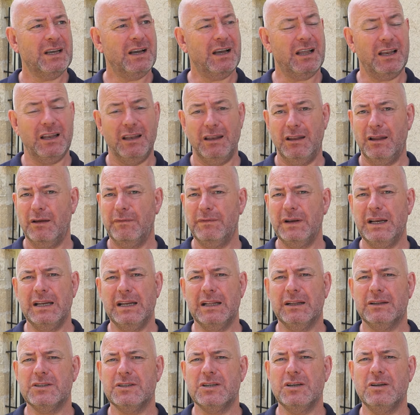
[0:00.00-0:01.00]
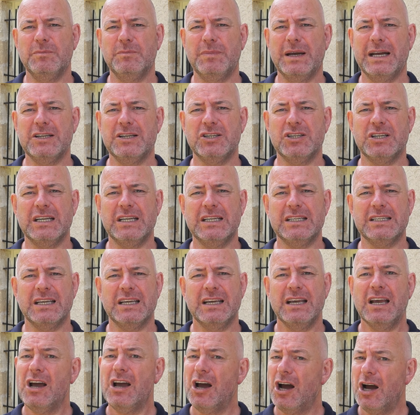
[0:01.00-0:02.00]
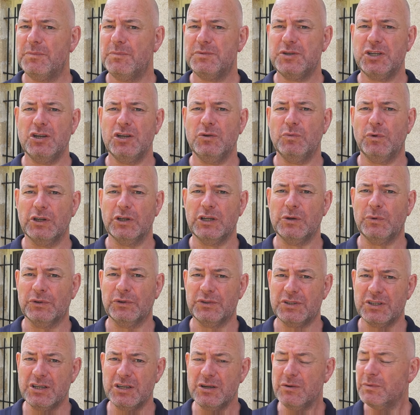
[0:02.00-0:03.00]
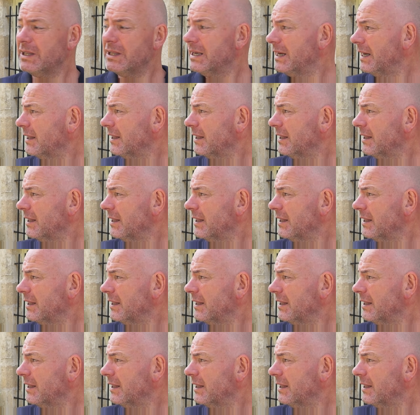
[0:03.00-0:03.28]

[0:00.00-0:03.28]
Lovely little two bed sheet. Up to you what you want to do with it.